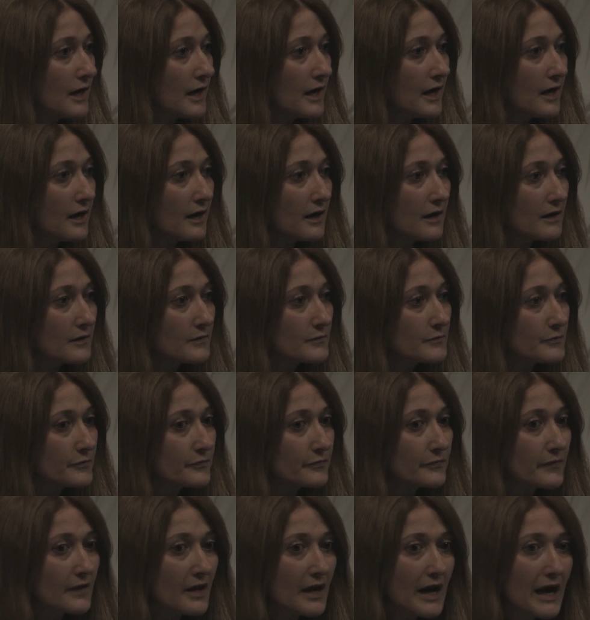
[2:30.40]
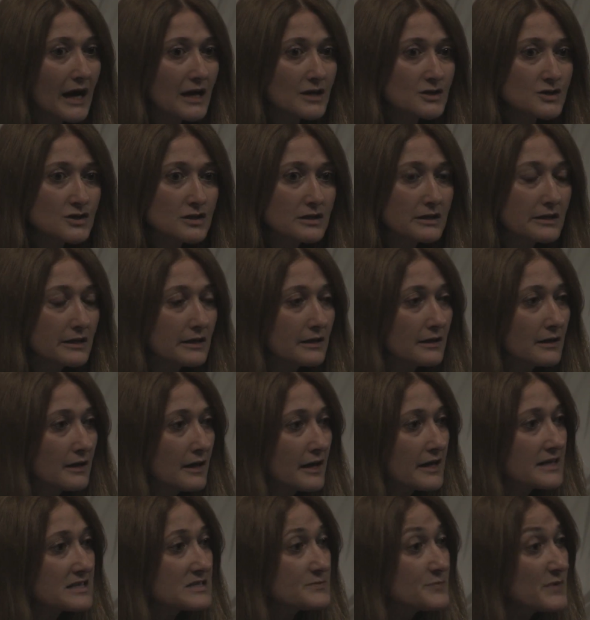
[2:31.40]
actually
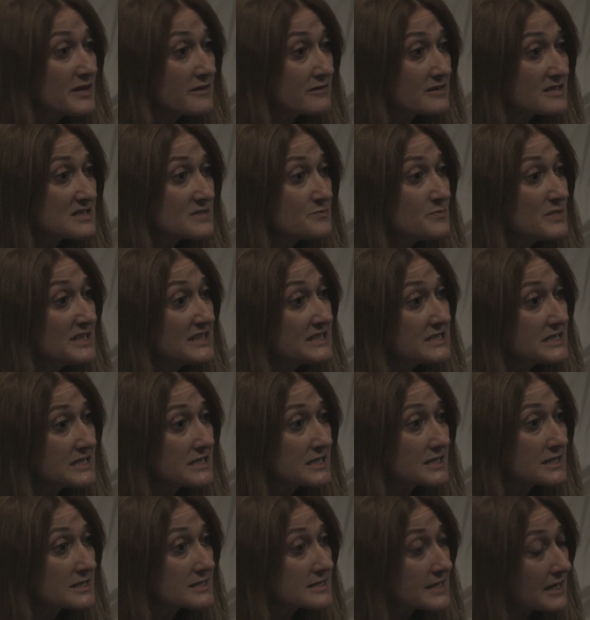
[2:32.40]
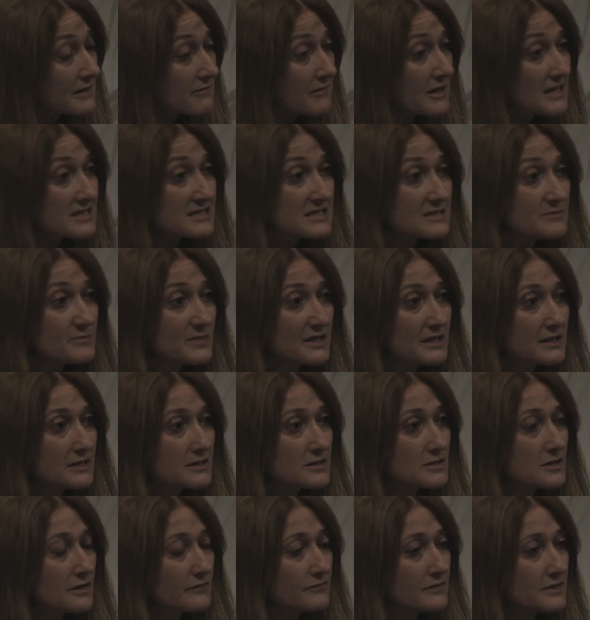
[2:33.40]
experienced beatings,
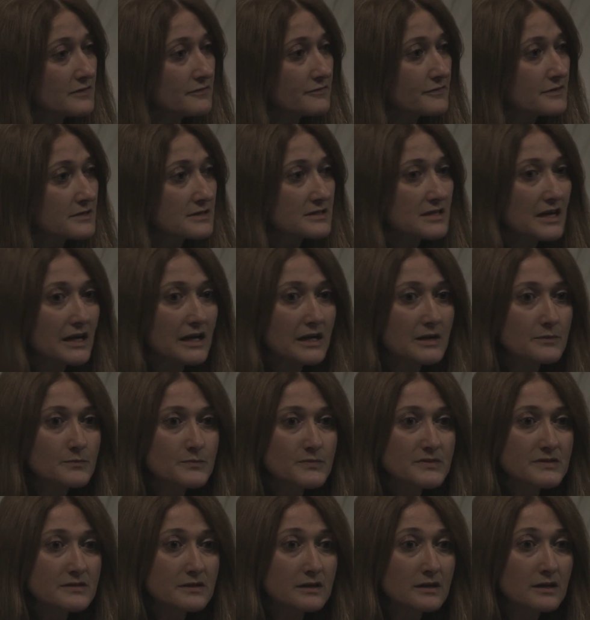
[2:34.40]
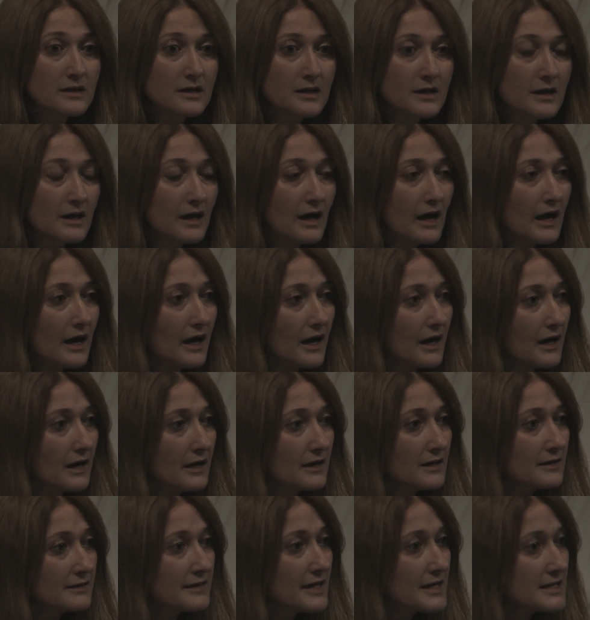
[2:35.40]
harassment of different types.
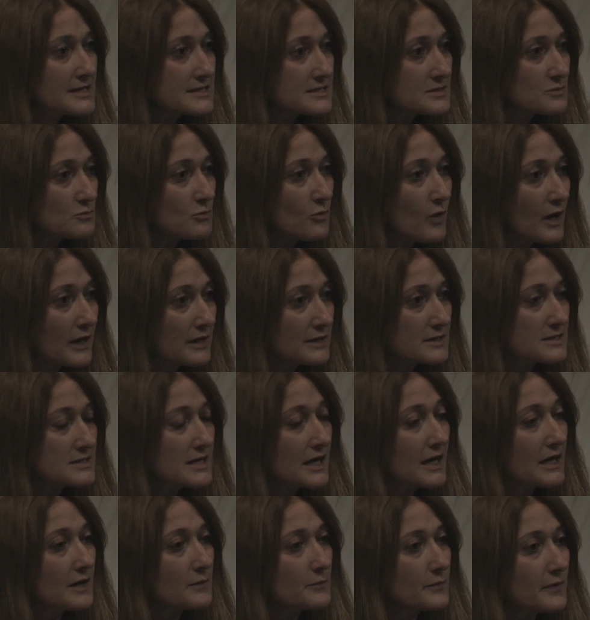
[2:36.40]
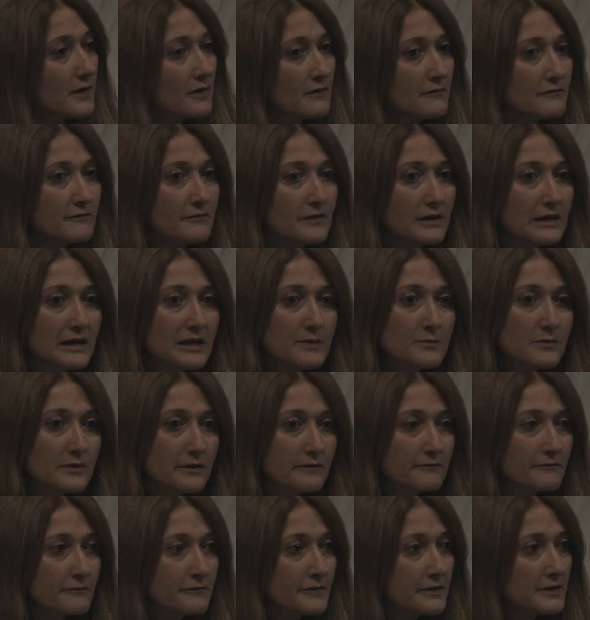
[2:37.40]
That is one type of labor
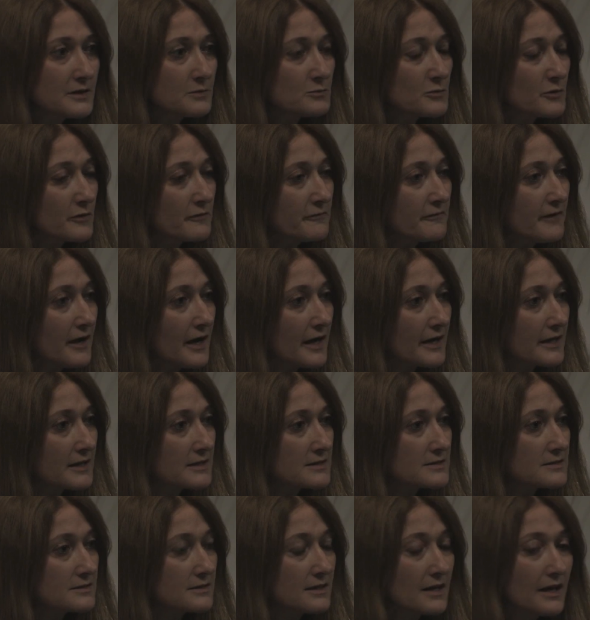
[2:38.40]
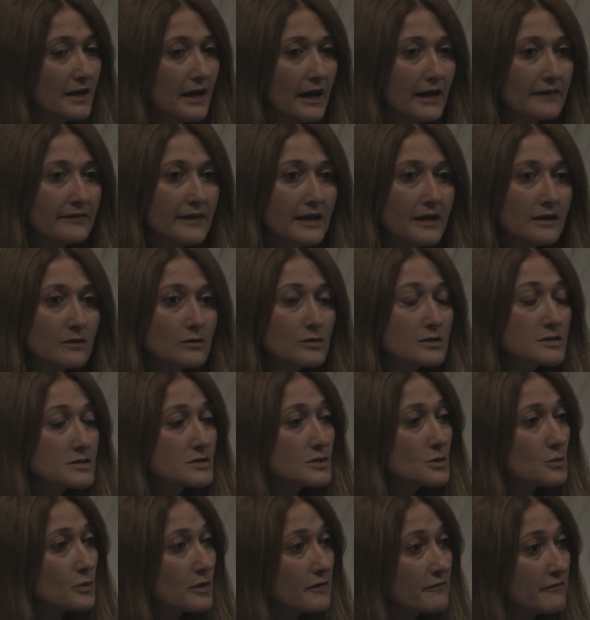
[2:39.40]
and freedom we find. And then
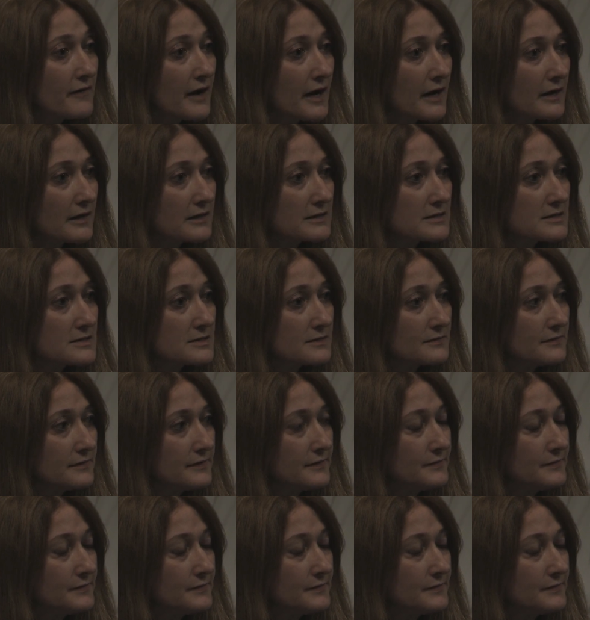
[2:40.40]
also we find